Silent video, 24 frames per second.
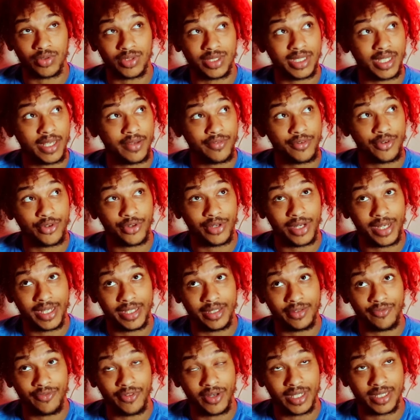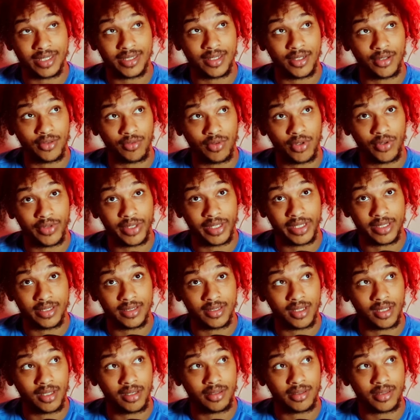seven or eight fights in a row that
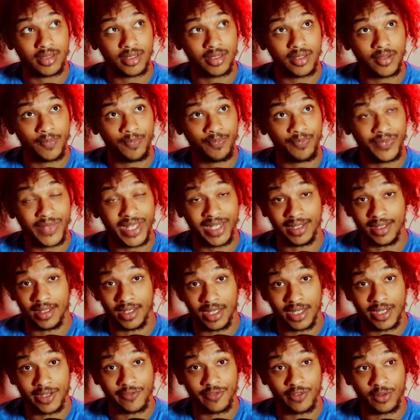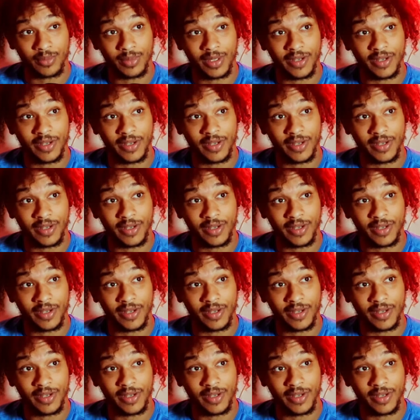he's lost, and a lot of them